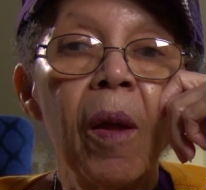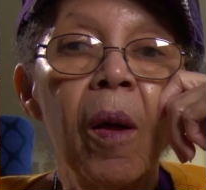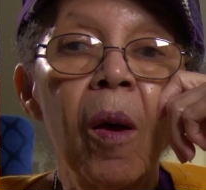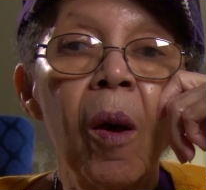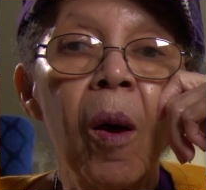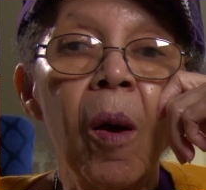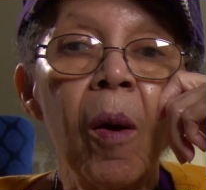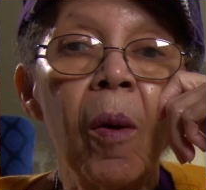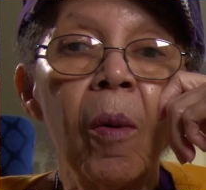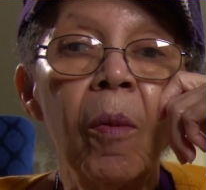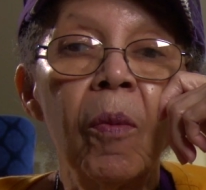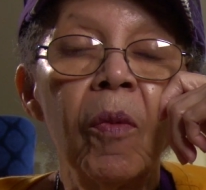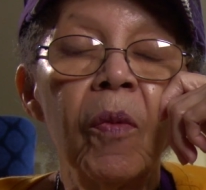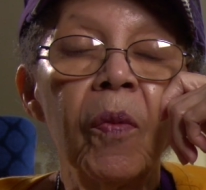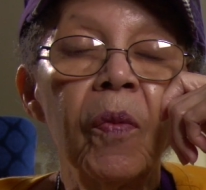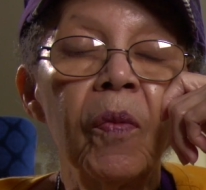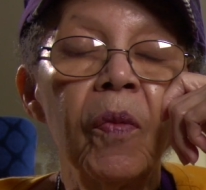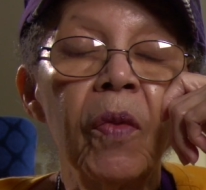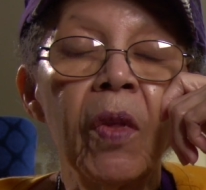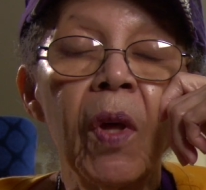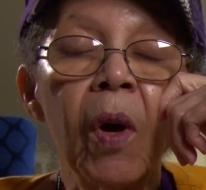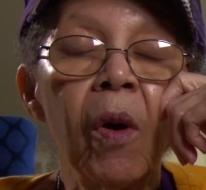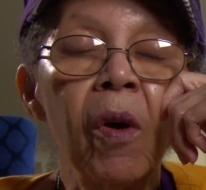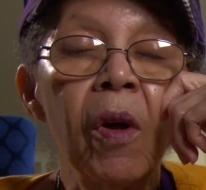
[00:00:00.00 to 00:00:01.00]
All
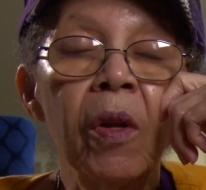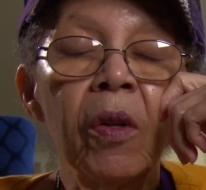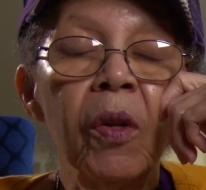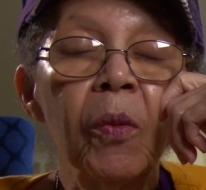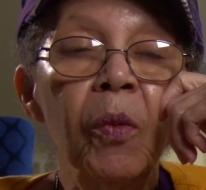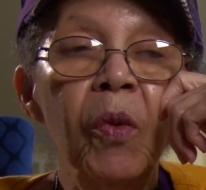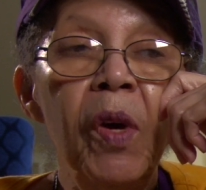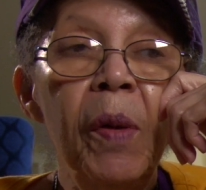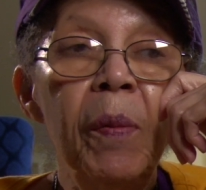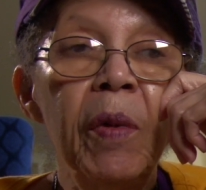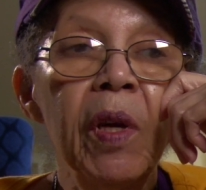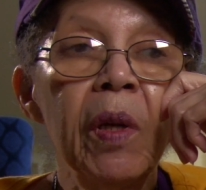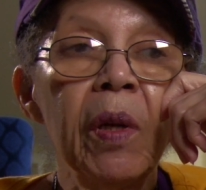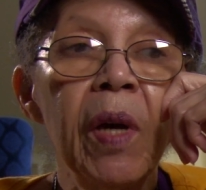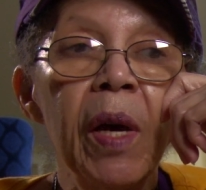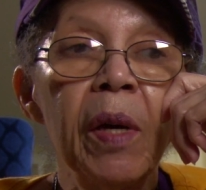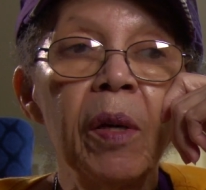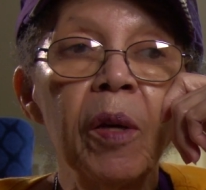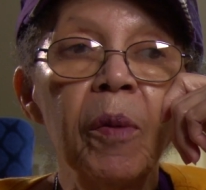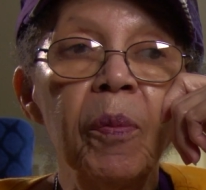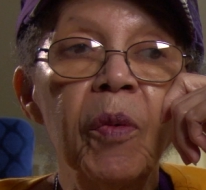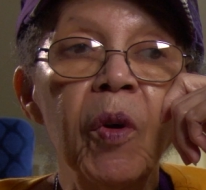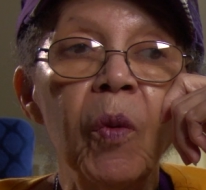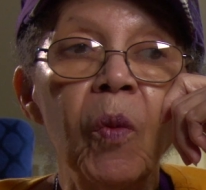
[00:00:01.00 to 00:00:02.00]
the women
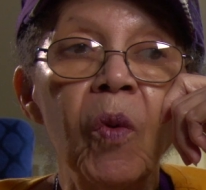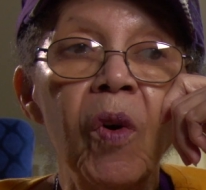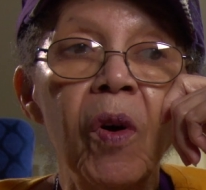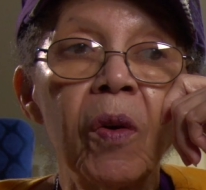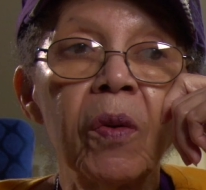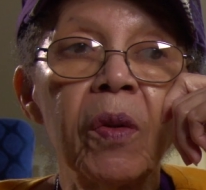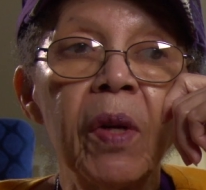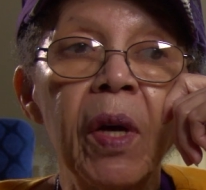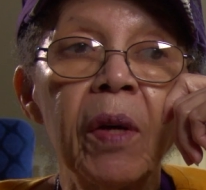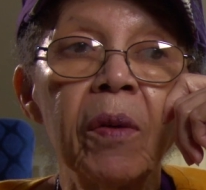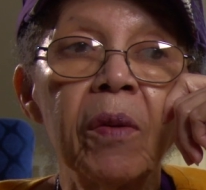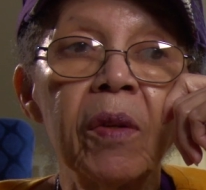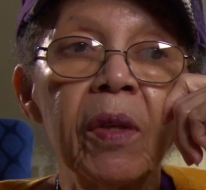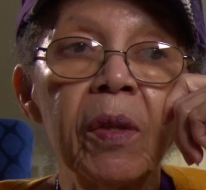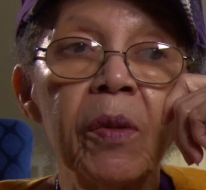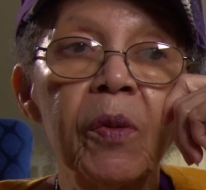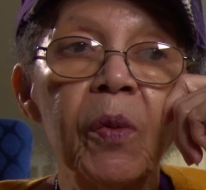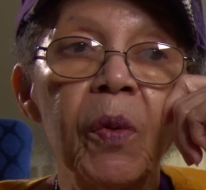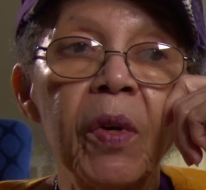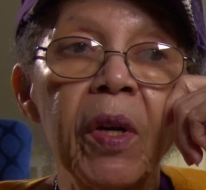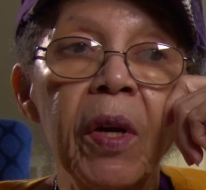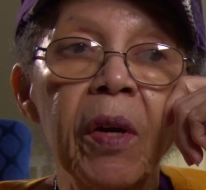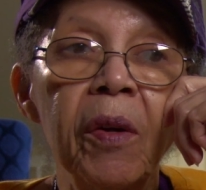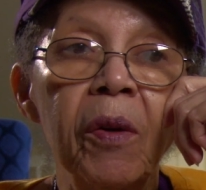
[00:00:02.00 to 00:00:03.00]
got up and walked out.
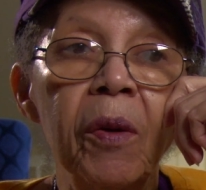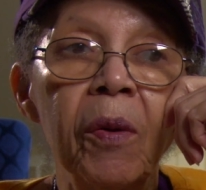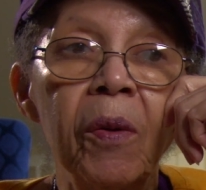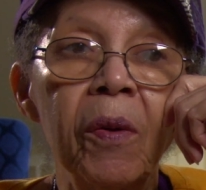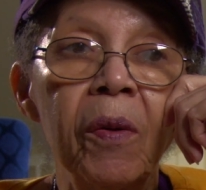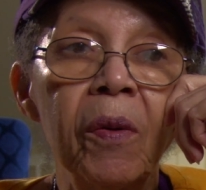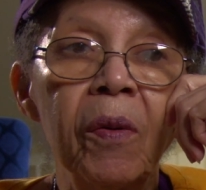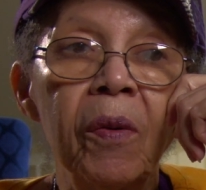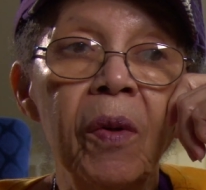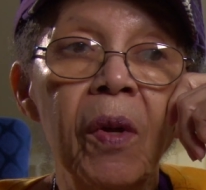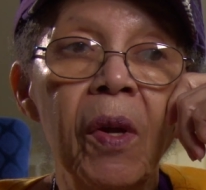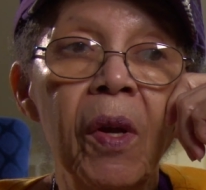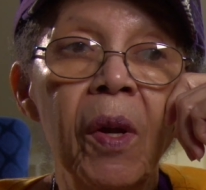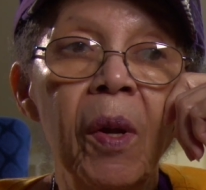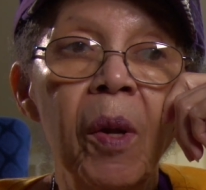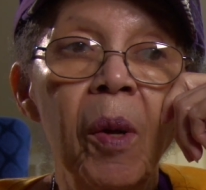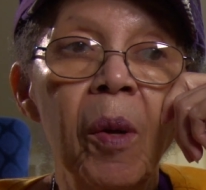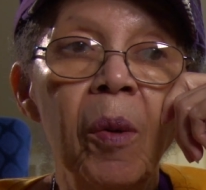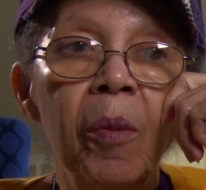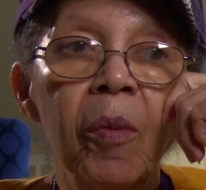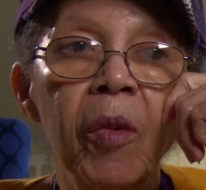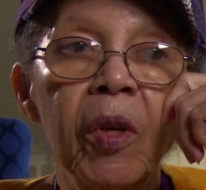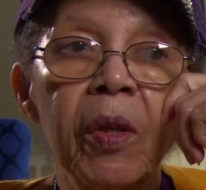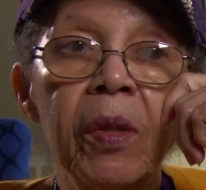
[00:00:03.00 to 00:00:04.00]
That's what I heard,
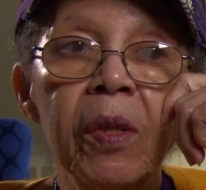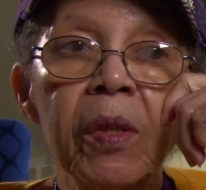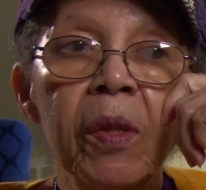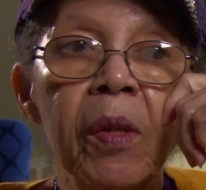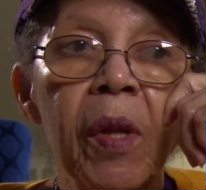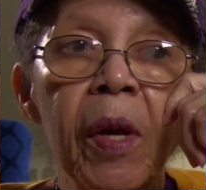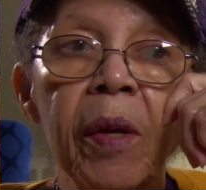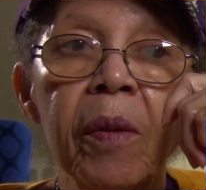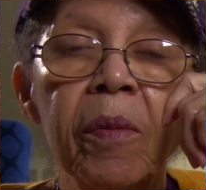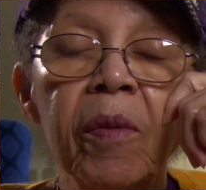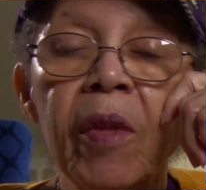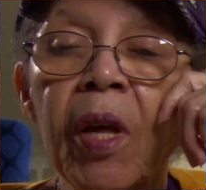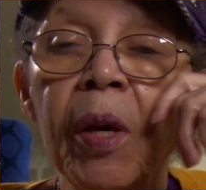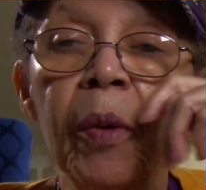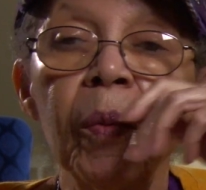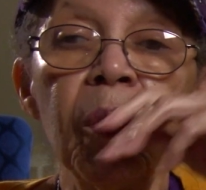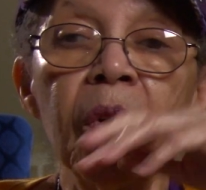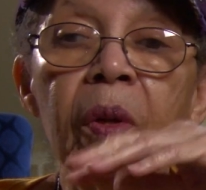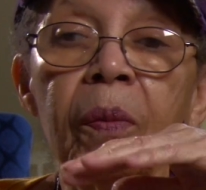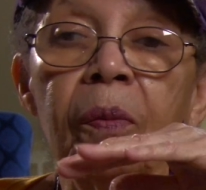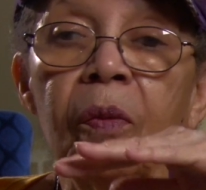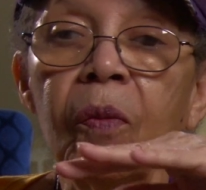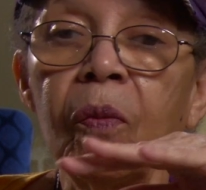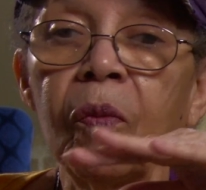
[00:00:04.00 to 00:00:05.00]
because they
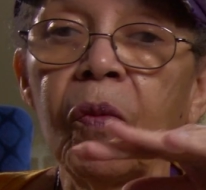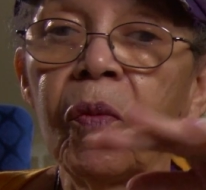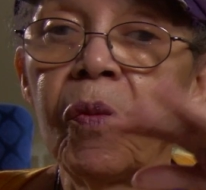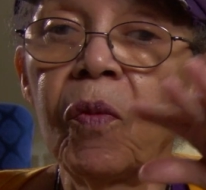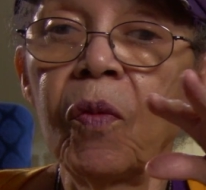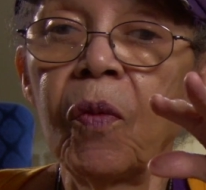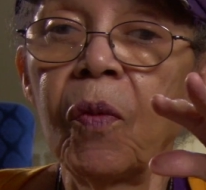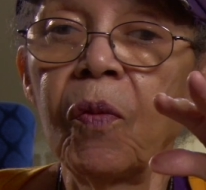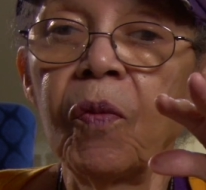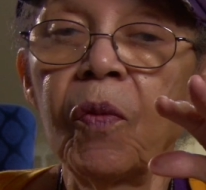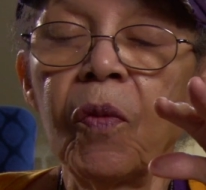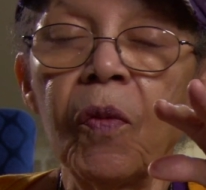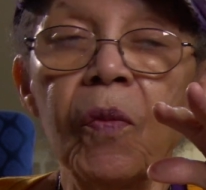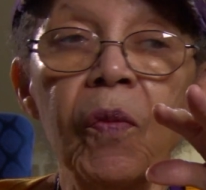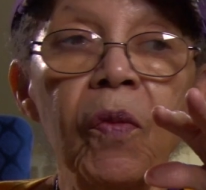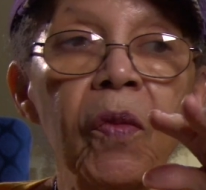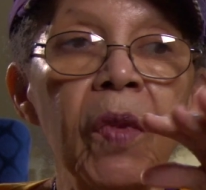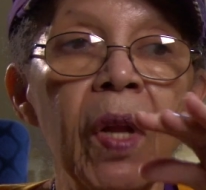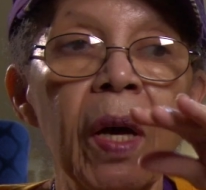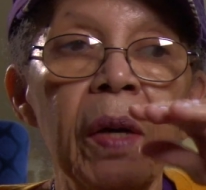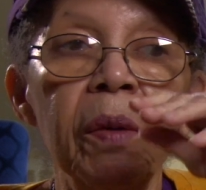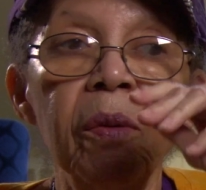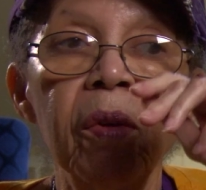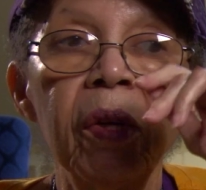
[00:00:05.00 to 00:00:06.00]
were
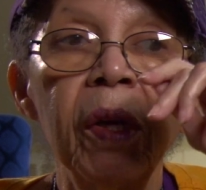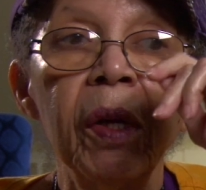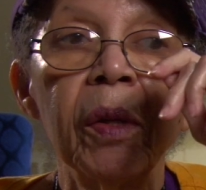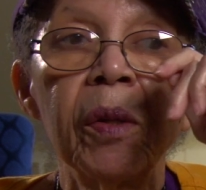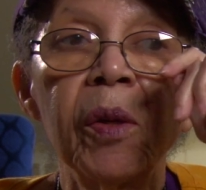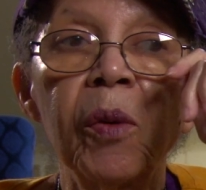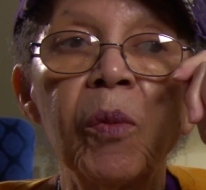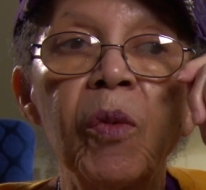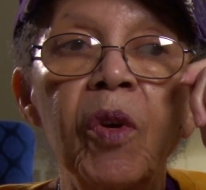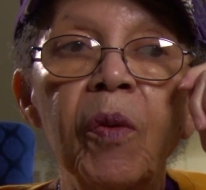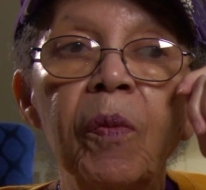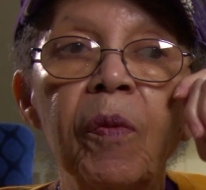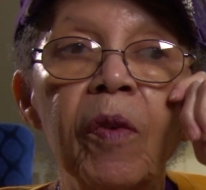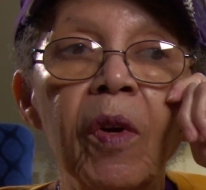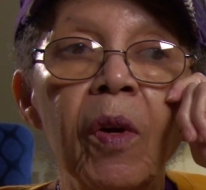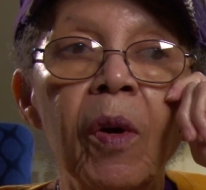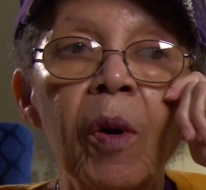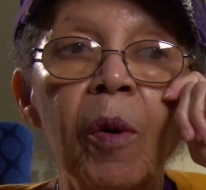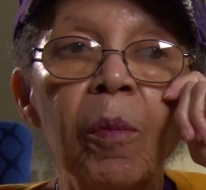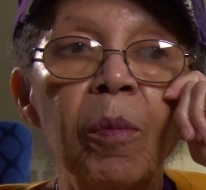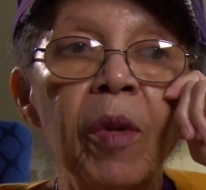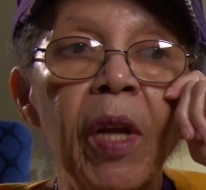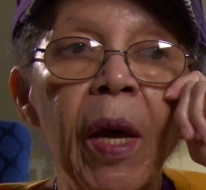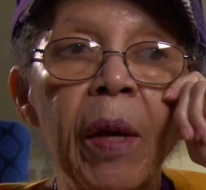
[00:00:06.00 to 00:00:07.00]
not dealing with
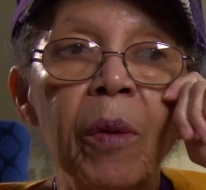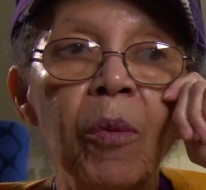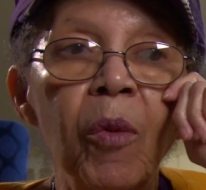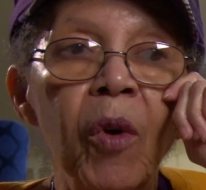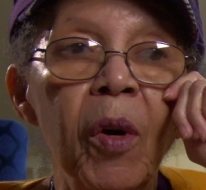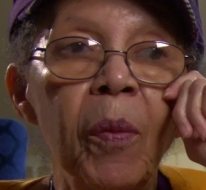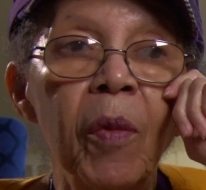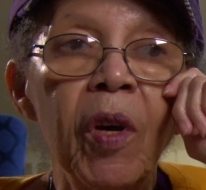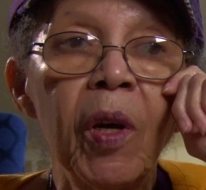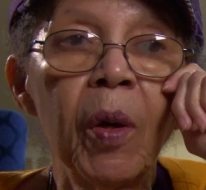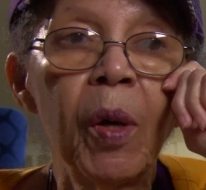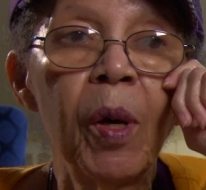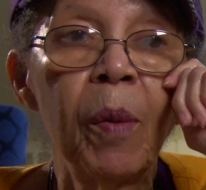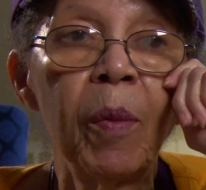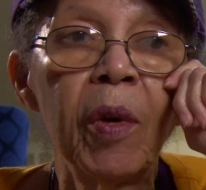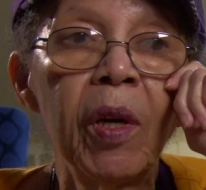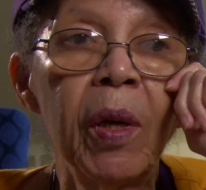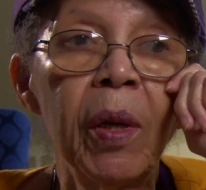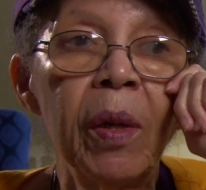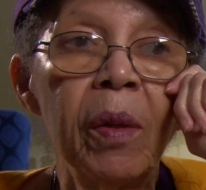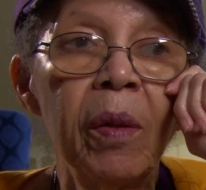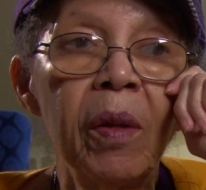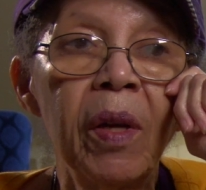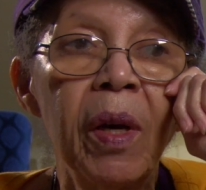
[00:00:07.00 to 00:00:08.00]
black women
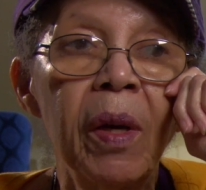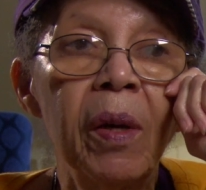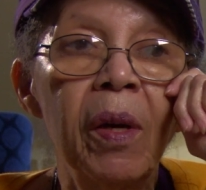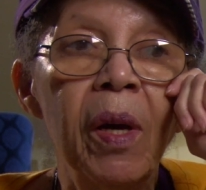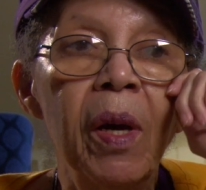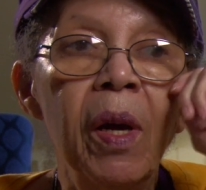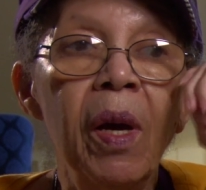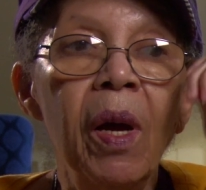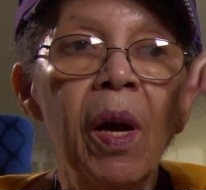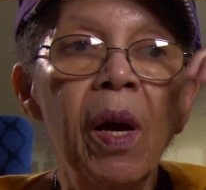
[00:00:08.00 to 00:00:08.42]
coming in there.